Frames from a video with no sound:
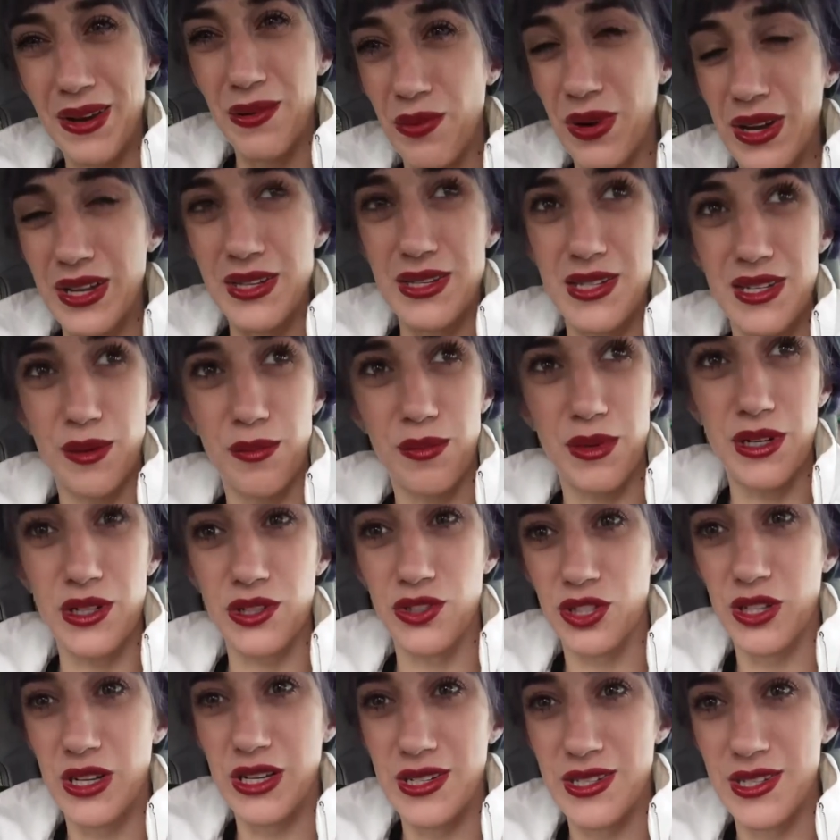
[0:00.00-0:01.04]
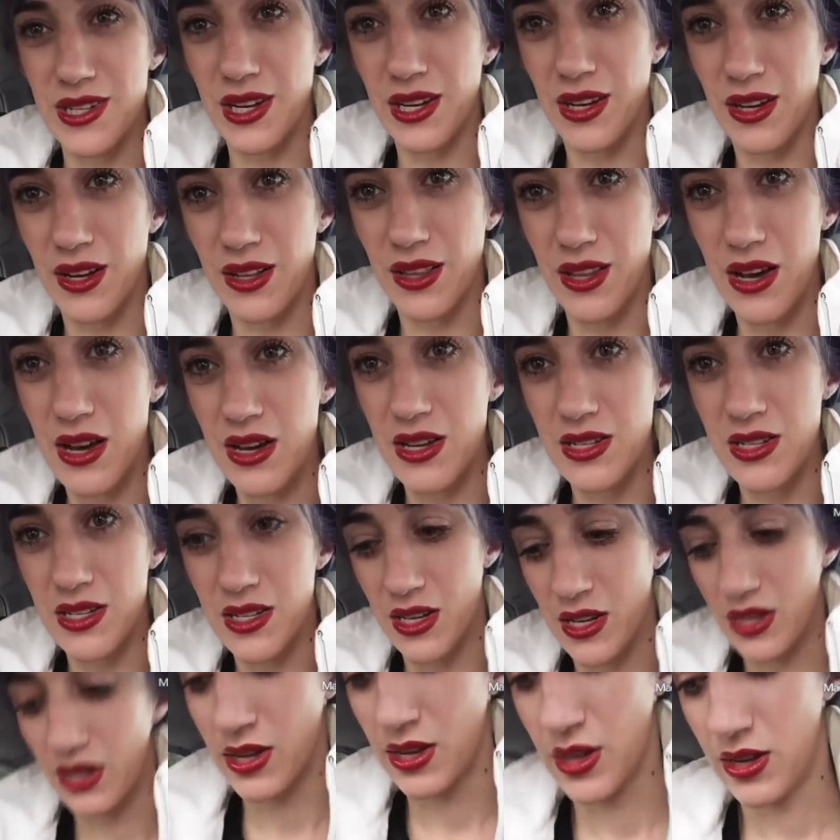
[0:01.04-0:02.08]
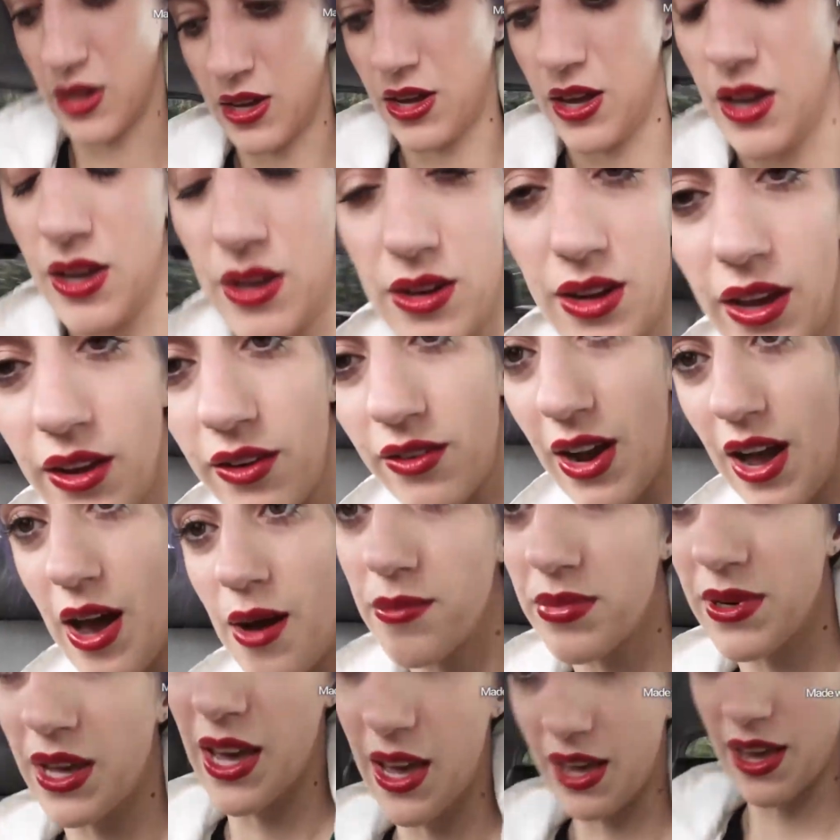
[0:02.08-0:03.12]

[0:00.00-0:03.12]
mine went. Somewhere in transit it got lost. And I grabbed